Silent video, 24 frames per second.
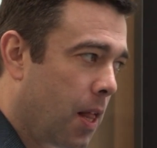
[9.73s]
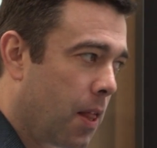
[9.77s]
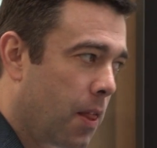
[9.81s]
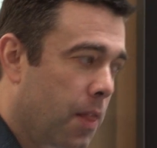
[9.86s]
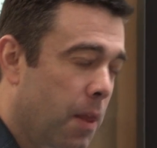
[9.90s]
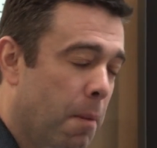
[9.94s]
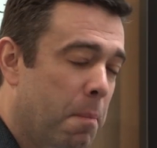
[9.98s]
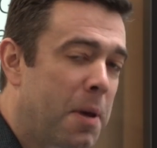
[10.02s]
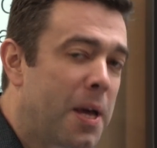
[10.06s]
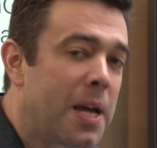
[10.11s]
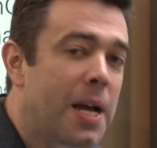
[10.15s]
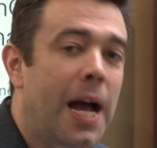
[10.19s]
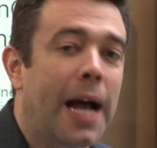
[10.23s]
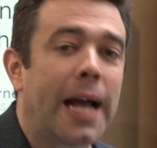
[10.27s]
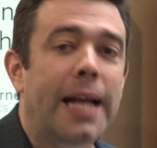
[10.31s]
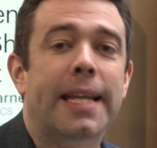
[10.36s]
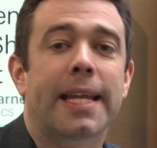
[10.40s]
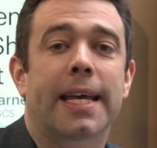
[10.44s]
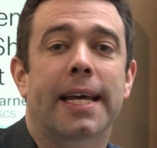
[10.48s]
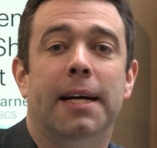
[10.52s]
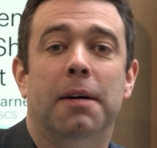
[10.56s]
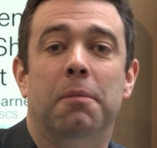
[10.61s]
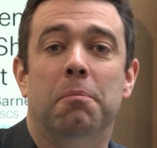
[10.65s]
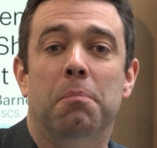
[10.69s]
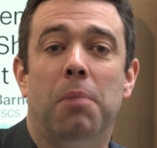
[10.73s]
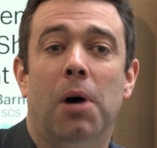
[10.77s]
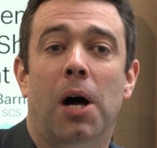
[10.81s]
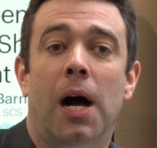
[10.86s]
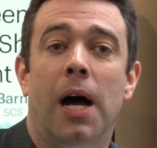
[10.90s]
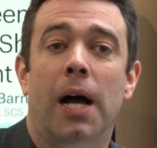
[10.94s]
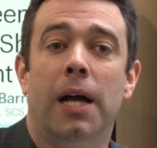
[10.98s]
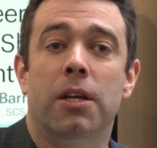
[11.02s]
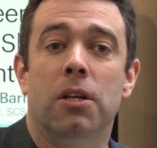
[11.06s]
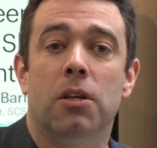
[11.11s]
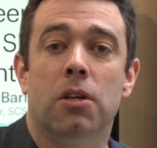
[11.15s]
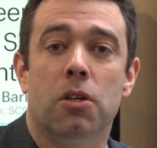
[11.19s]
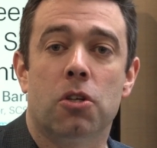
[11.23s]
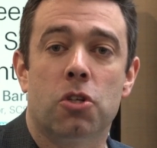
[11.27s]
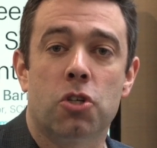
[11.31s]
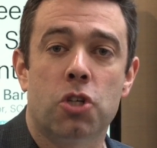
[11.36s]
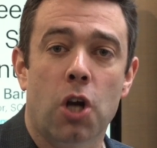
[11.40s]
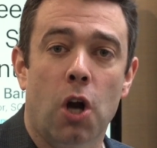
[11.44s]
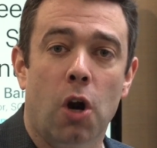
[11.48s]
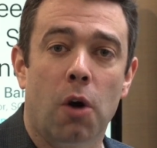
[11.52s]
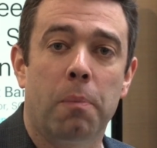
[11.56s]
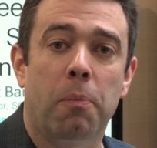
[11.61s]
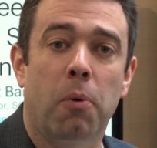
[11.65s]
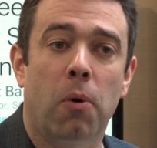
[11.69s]
The big idea behind
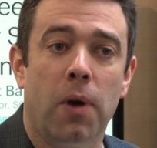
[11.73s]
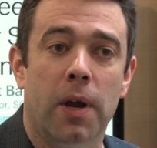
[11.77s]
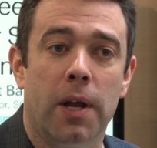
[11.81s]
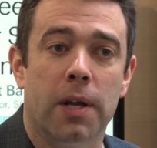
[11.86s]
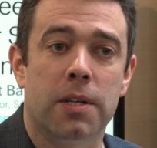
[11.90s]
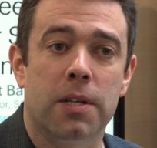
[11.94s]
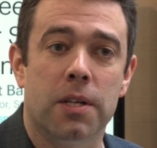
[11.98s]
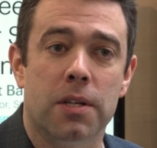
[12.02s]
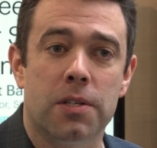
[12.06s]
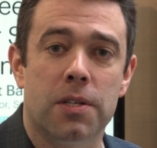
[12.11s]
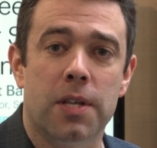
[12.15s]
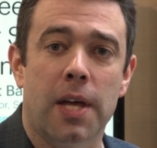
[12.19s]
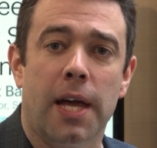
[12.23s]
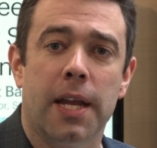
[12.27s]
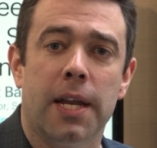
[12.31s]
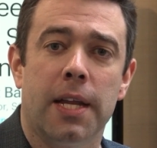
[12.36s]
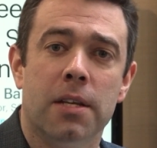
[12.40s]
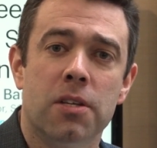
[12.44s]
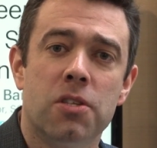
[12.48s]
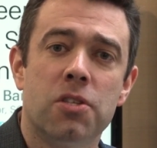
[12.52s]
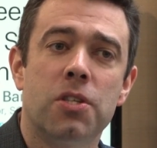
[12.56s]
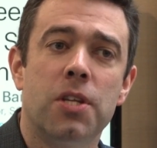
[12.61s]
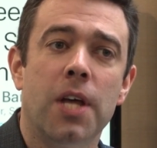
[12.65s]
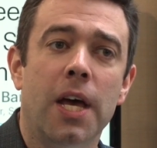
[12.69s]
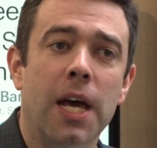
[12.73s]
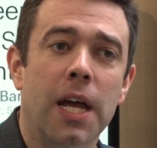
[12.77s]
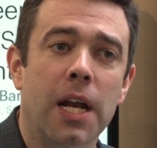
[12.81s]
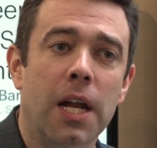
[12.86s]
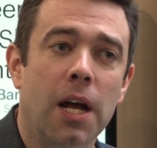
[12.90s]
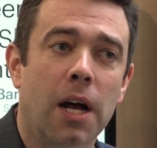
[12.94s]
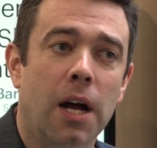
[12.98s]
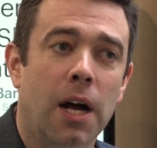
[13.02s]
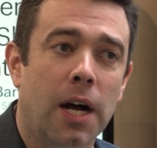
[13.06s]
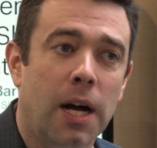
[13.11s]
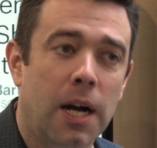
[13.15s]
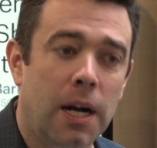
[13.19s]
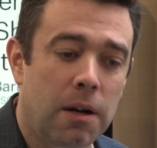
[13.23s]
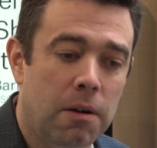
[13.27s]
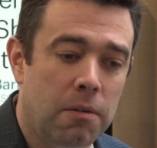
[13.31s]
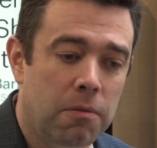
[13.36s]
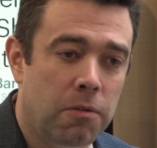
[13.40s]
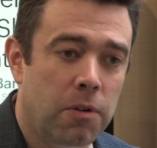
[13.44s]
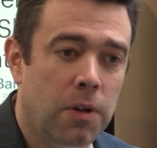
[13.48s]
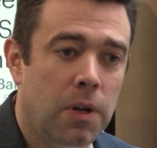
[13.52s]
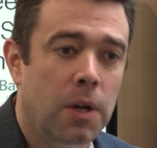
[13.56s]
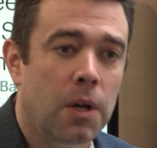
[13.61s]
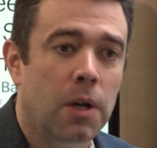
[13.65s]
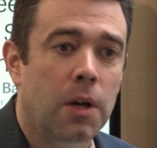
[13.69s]
shared print is that instead
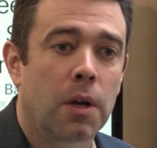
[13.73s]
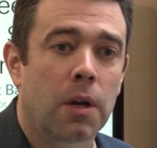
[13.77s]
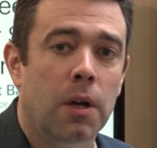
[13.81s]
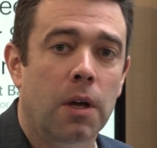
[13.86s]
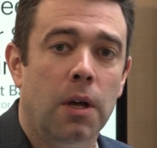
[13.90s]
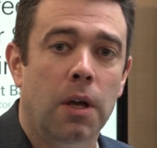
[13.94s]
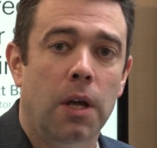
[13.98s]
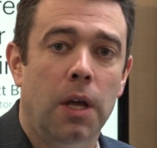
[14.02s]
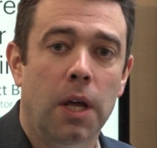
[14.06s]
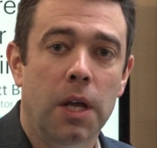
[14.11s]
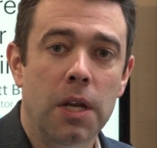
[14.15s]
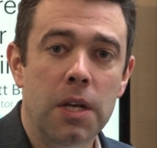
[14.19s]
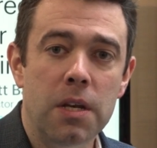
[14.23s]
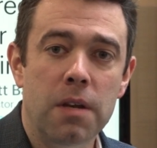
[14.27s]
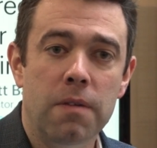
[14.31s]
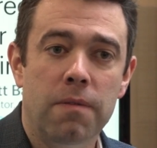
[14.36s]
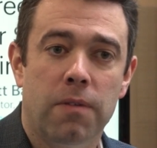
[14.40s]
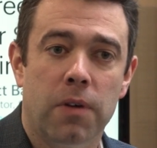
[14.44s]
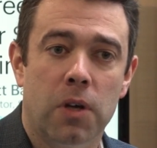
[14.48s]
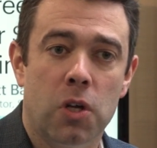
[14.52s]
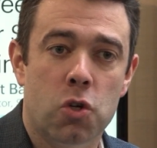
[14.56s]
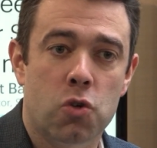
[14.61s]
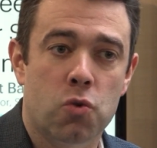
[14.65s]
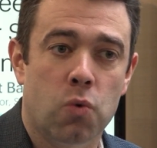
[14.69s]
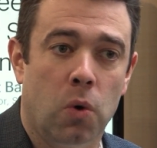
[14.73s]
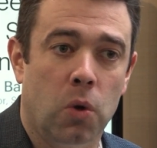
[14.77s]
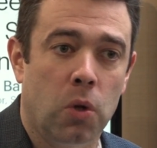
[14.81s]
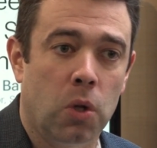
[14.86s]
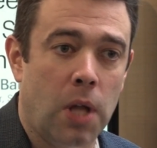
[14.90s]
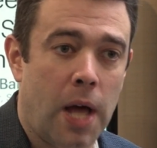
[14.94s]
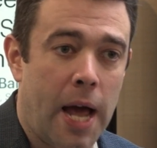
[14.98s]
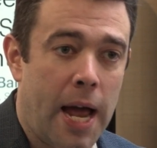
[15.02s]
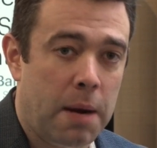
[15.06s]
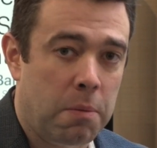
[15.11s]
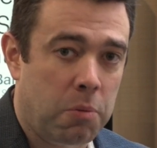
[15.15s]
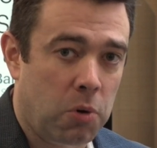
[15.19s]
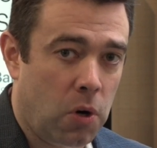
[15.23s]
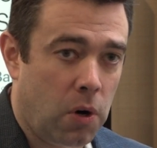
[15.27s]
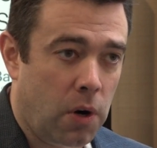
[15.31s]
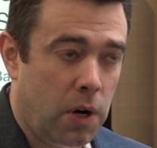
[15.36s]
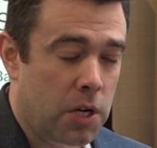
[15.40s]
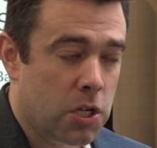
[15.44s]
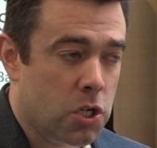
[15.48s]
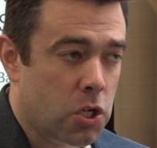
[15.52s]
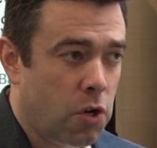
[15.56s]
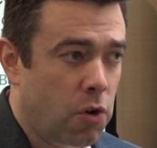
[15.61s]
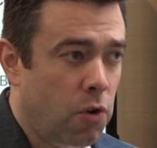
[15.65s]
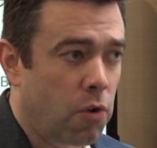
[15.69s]
of individual
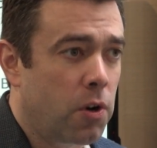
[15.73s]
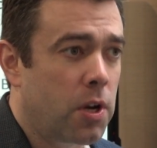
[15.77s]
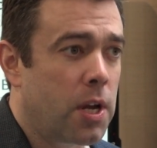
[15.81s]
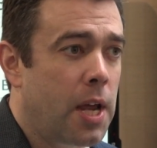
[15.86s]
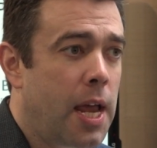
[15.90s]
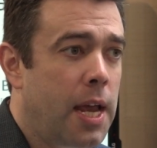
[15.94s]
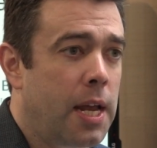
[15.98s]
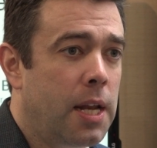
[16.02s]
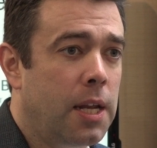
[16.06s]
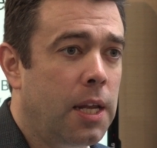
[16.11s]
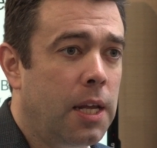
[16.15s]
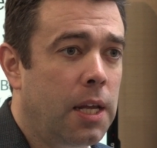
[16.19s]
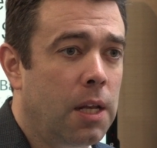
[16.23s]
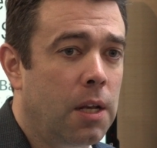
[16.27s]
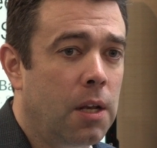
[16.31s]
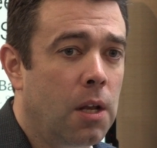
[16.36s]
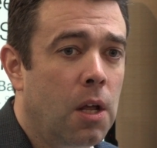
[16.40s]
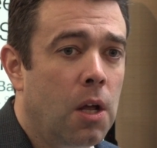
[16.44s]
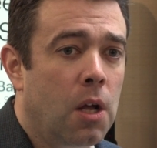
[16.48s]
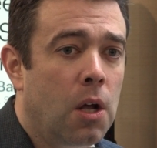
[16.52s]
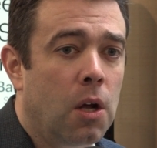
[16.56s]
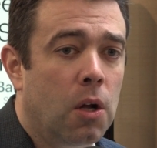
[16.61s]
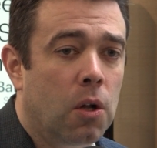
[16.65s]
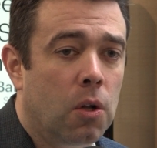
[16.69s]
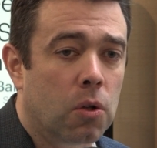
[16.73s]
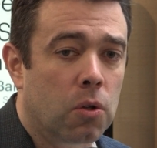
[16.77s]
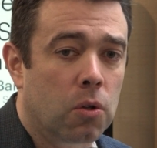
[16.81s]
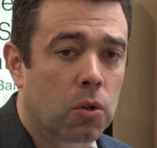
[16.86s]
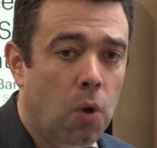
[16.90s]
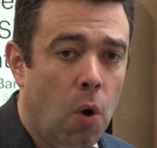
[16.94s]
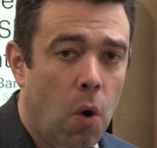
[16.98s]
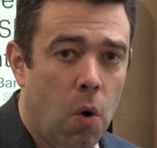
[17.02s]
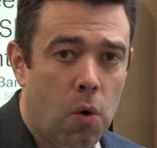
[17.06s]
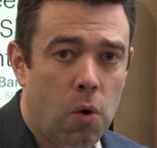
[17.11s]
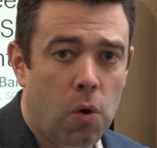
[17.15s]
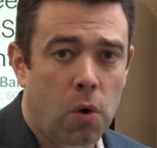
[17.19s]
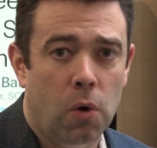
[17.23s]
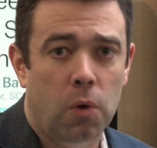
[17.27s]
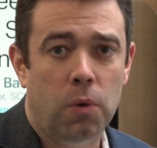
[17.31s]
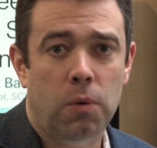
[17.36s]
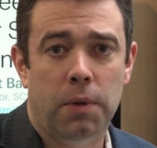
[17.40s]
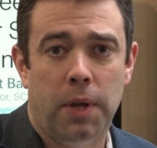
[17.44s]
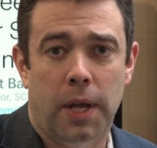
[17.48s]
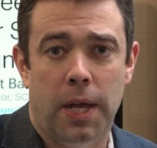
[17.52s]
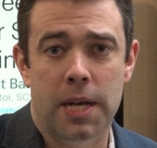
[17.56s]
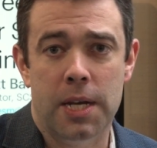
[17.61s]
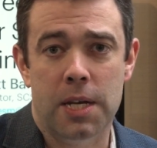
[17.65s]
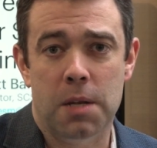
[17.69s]
libraries creating local
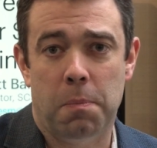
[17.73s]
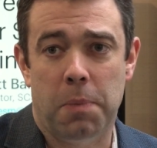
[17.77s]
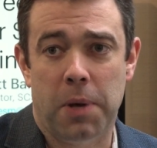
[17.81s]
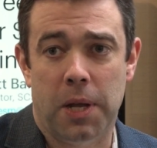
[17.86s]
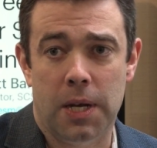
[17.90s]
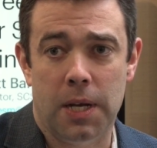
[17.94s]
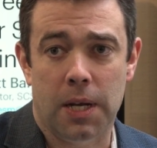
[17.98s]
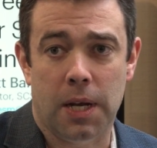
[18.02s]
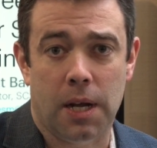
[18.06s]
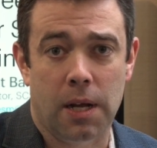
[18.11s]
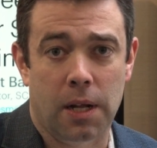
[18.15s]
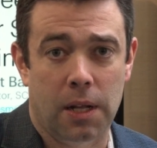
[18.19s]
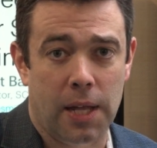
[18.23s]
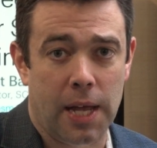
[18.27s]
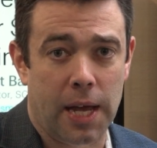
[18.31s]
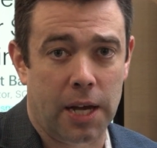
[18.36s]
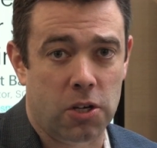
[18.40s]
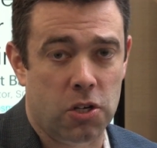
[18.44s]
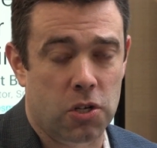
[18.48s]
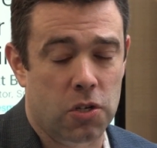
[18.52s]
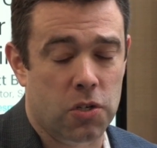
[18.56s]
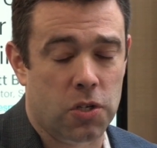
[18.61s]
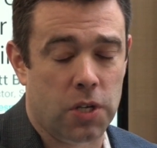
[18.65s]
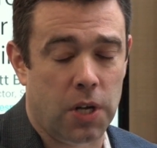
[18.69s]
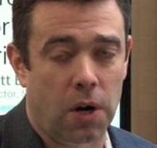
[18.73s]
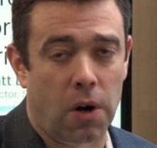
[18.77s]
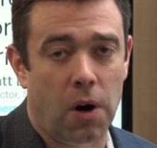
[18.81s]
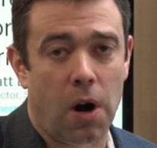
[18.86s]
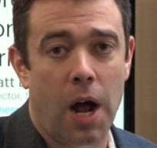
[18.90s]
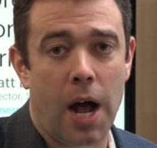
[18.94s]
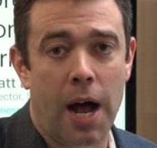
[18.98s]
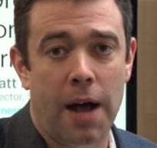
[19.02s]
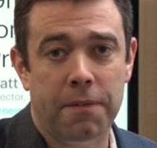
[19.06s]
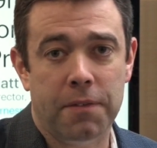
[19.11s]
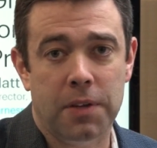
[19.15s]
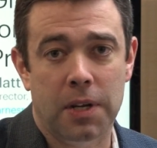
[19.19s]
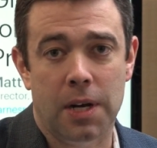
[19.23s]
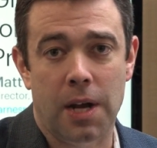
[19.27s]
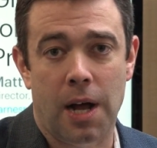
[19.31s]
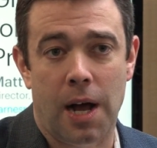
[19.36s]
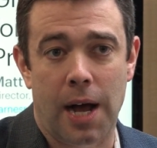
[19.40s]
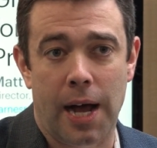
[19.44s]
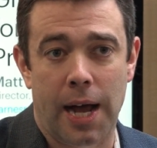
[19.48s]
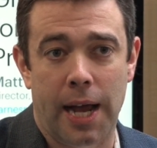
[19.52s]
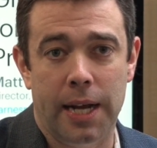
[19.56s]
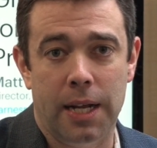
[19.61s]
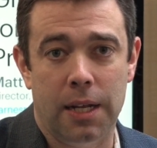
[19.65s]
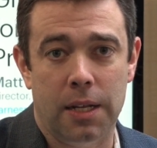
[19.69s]
independent collections that are often
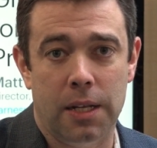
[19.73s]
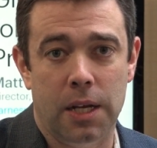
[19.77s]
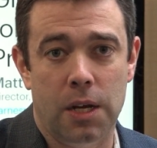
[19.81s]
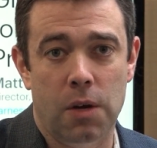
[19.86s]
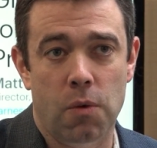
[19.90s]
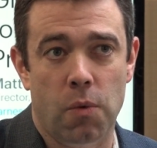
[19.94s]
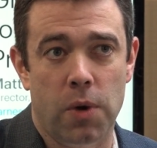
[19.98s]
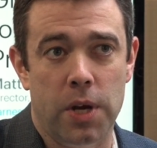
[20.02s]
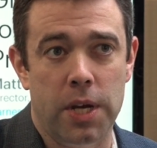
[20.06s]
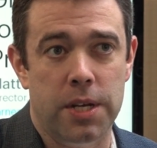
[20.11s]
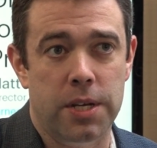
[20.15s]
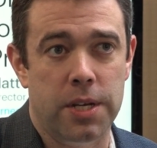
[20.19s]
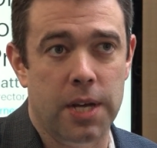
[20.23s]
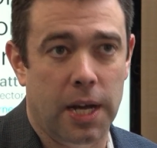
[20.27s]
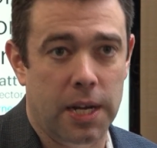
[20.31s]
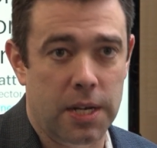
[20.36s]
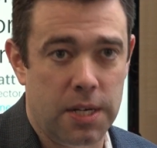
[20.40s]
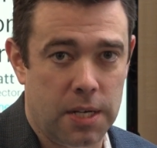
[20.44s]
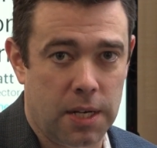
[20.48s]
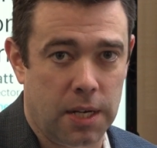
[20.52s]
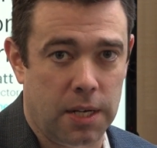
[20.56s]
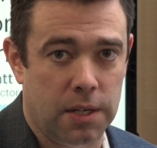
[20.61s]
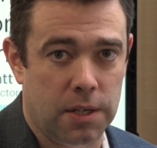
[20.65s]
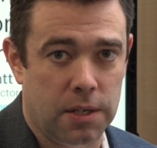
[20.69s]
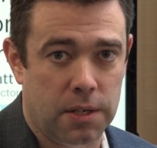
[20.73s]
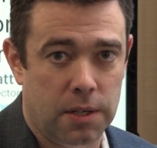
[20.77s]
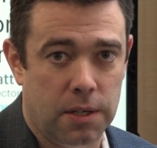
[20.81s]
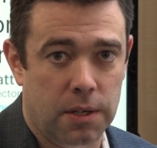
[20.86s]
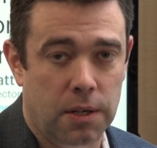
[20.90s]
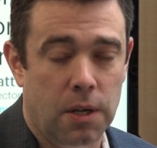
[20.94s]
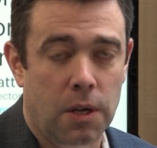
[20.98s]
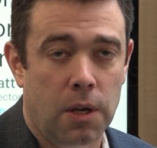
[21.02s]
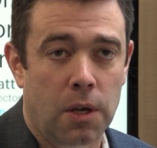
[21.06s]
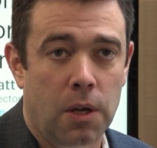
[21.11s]
highly redundant